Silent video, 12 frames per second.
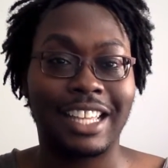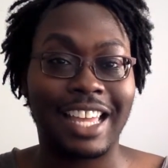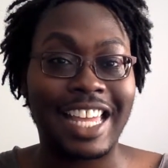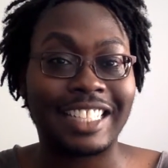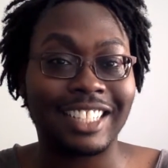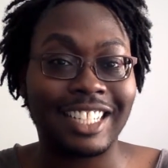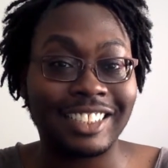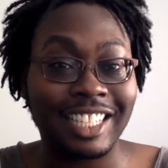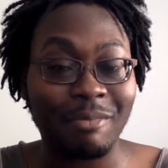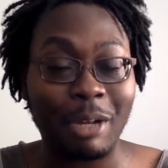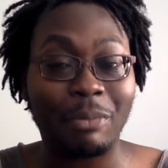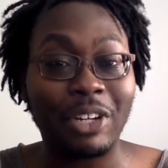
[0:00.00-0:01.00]
As I
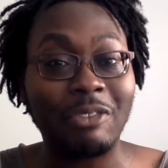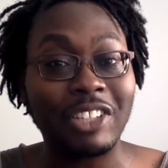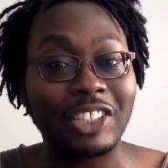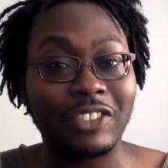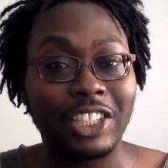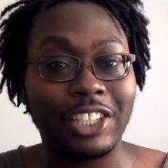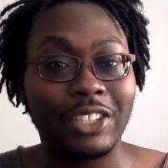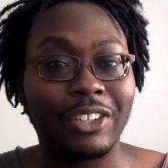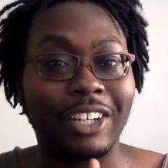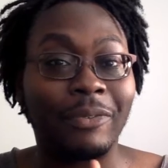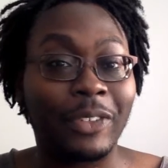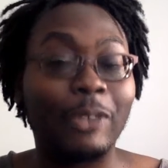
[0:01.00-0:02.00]
said in my previous video,
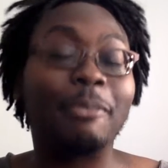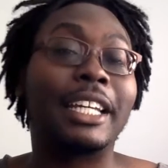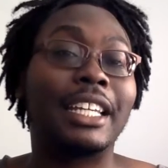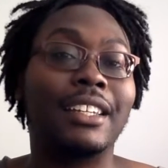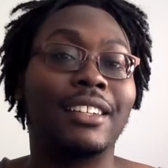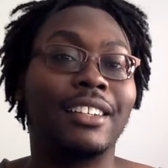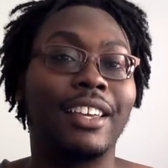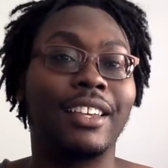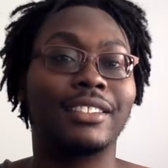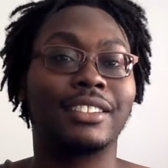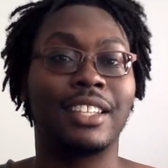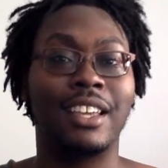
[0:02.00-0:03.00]
I failed my
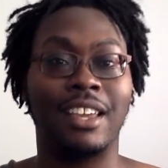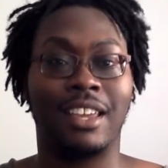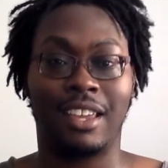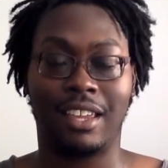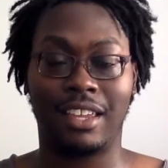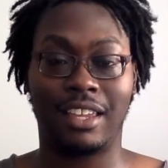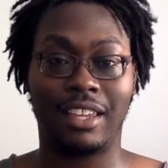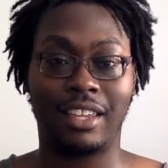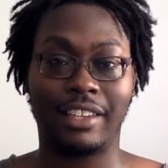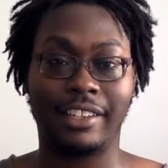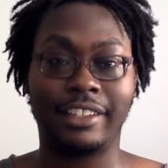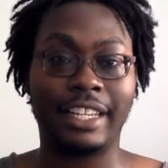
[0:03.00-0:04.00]
NCLEX
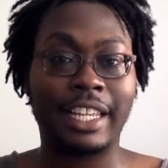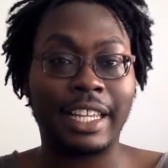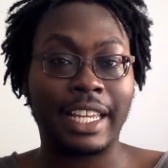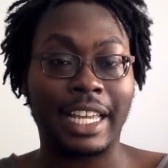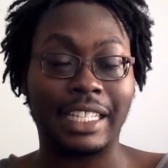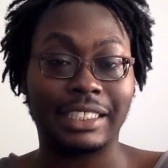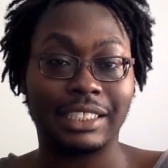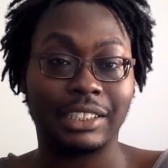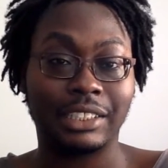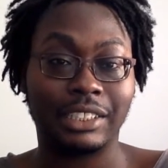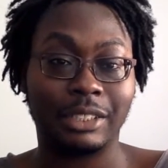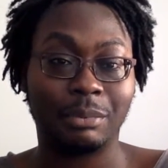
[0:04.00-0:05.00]
and had
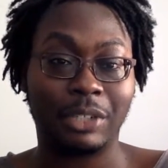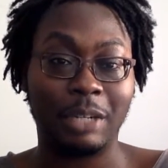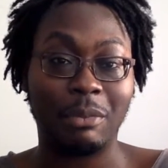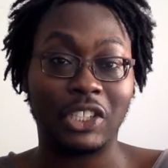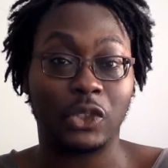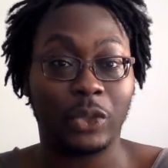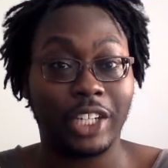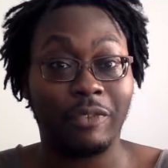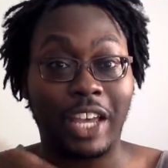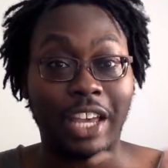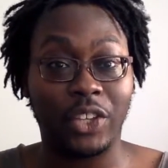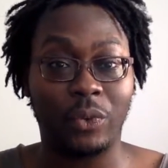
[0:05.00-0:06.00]
to pretty much
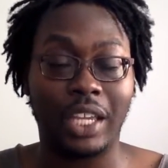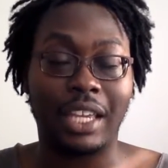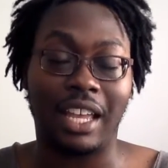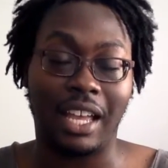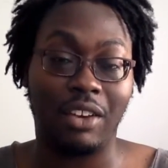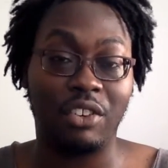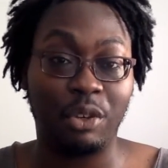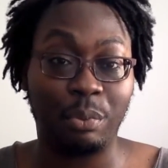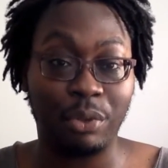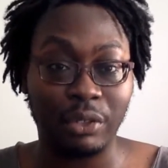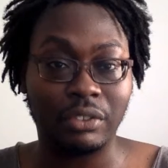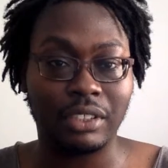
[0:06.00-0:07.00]
reevaluate how to
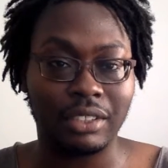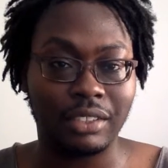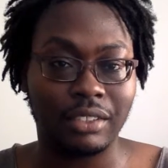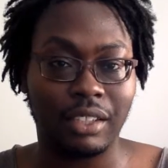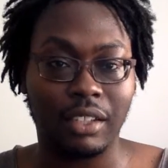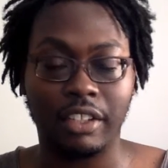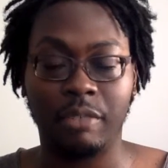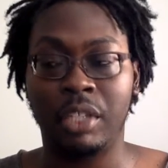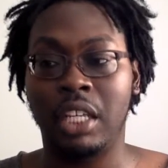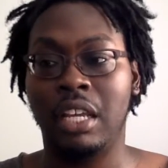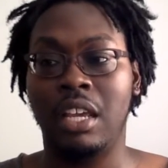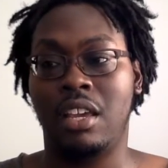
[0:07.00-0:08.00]
approach it this time.
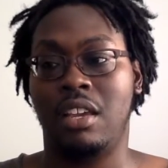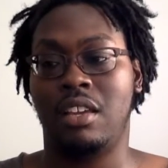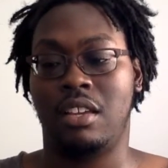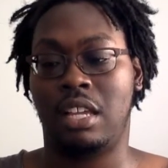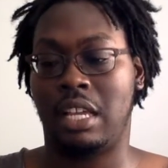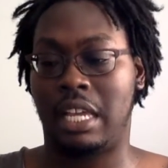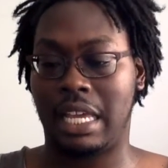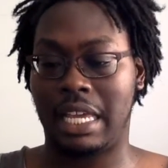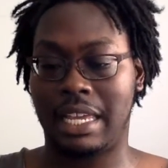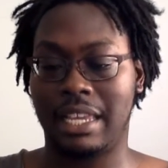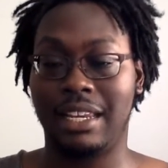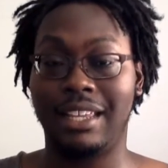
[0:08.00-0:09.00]

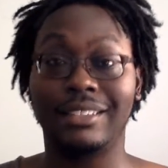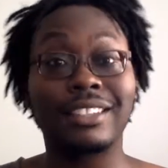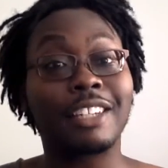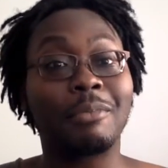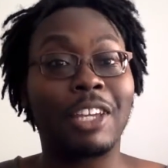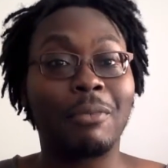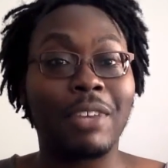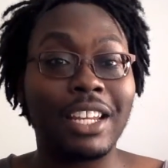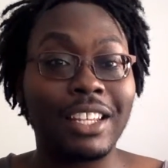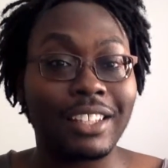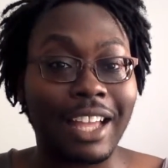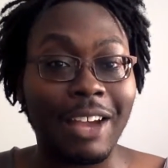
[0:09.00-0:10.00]
And it took me a
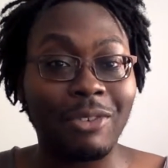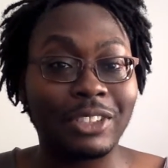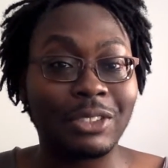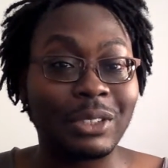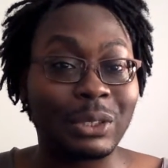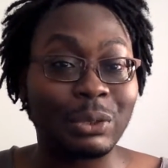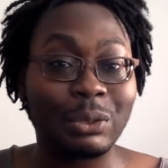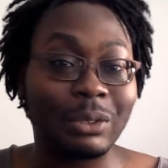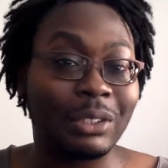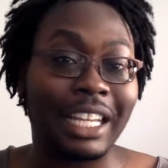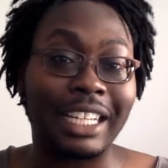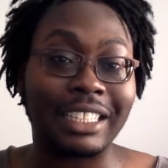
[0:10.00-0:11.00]
minute. I was going
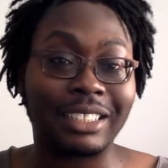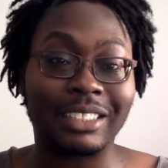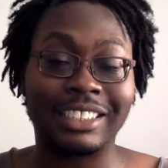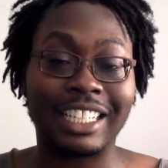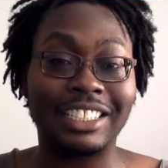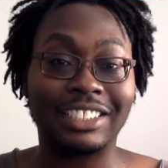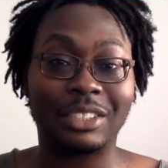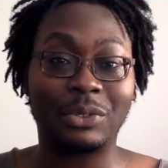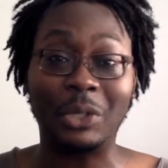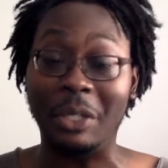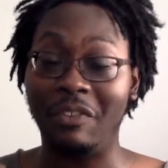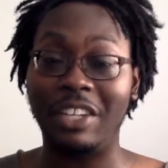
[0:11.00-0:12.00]
through like the stages of
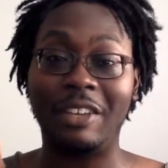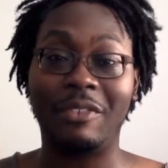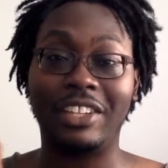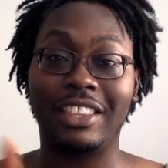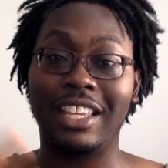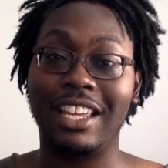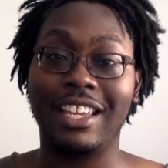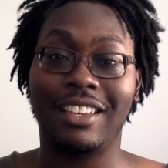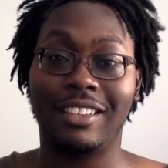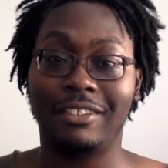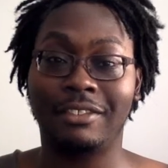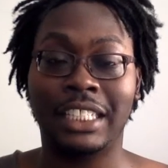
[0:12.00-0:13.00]
grief and everything,
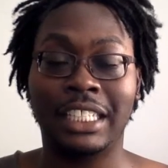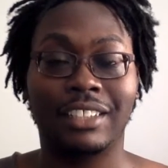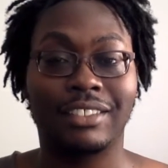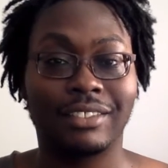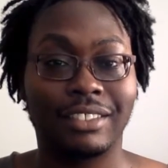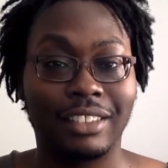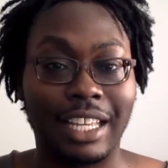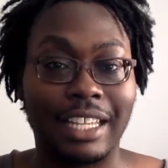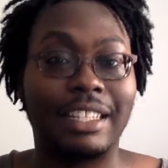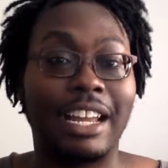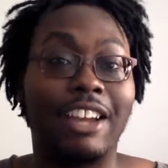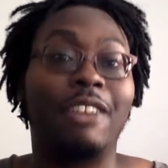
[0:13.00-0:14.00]
and
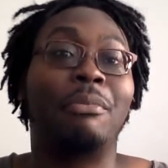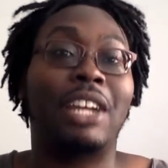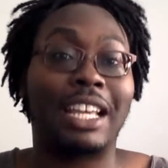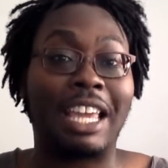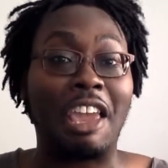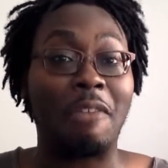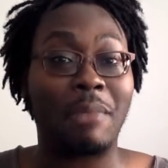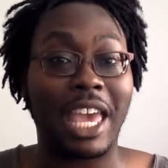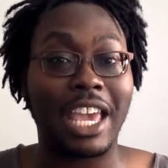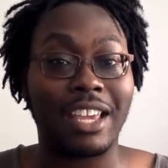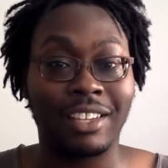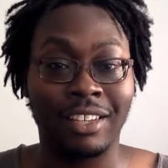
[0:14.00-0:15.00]
like now I came
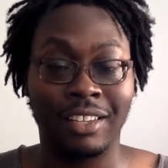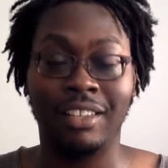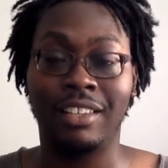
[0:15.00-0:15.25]
back